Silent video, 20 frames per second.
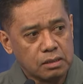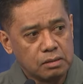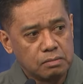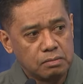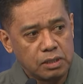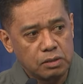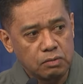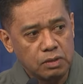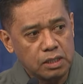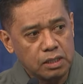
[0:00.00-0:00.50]

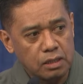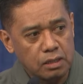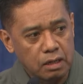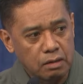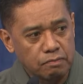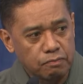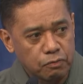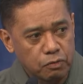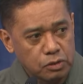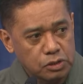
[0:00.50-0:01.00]
between the
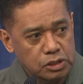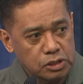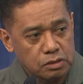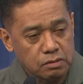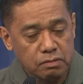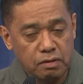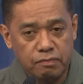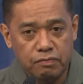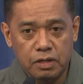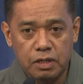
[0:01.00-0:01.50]
armed forces of
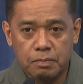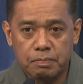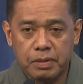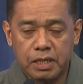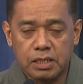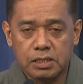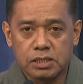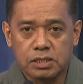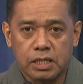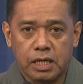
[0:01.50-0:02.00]
the
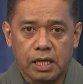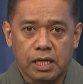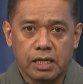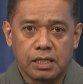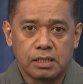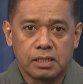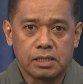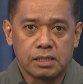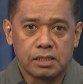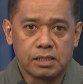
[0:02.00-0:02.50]
Philippines
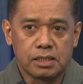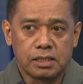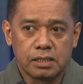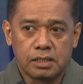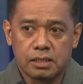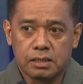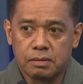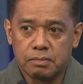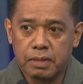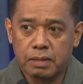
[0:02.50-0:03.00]
and
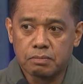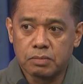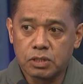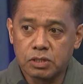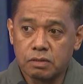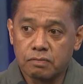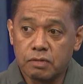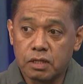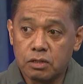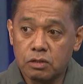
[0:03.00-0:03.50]
the members
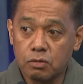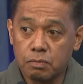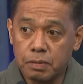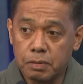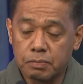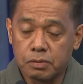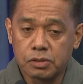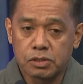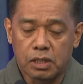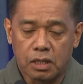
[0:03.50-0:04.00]
of the New
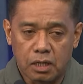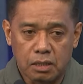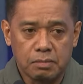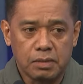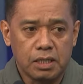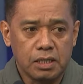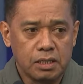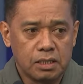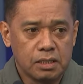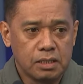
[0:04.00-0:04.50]
People's
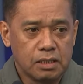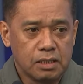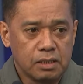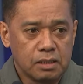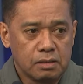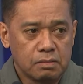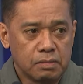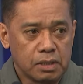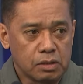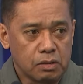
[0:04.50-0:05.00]
Army,
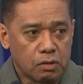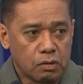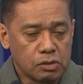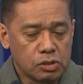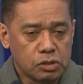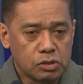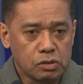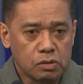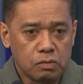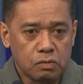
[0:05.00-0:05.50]
but
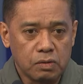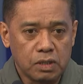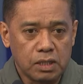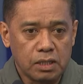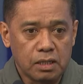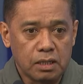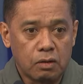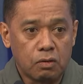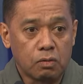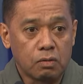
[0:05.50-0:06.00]
also with
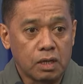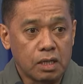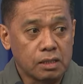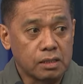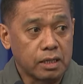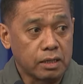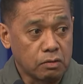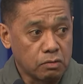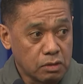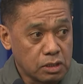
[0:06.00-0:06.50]
the local
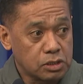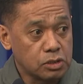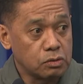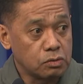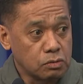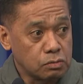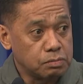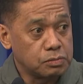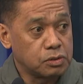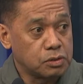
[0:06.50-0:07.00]
terrorist
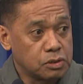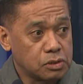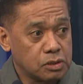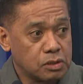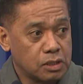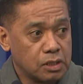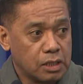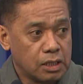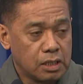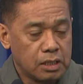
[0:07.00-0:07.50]
groups.
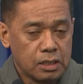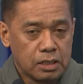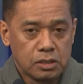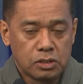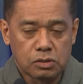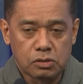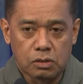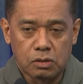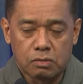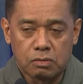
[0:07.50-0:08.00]

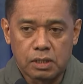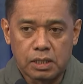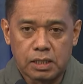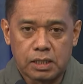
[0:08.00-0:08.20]
So